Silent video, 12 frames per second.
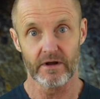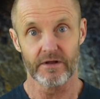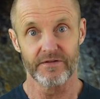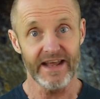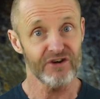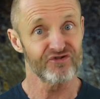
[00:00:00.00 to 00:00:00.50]

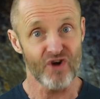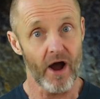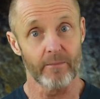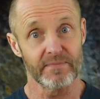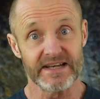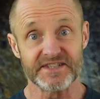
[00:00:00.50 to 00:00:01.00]
Their
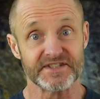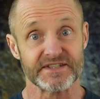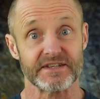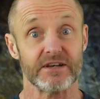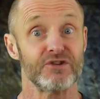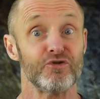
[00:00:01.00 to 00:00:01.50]
job
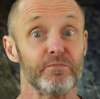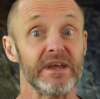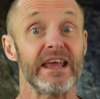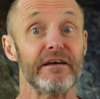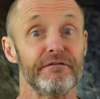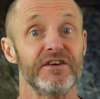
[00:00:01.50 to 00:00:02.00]
isn't to
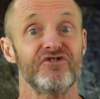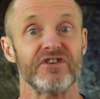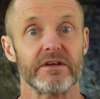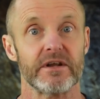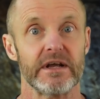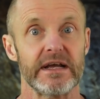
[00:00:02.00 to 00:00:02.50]
be
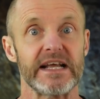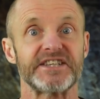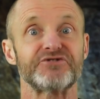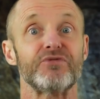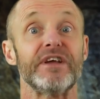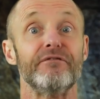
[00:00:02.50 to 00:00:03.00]
efficient,
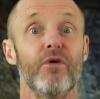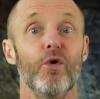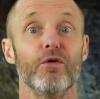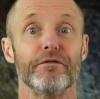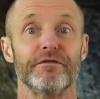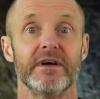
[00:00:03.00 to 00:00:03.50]
it's to
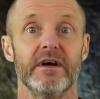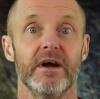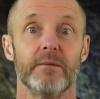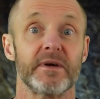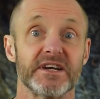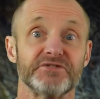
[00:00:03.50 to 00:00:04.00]
evolve.
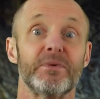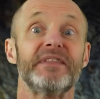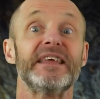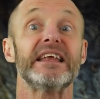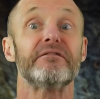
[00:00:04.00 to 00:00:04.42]
Because when the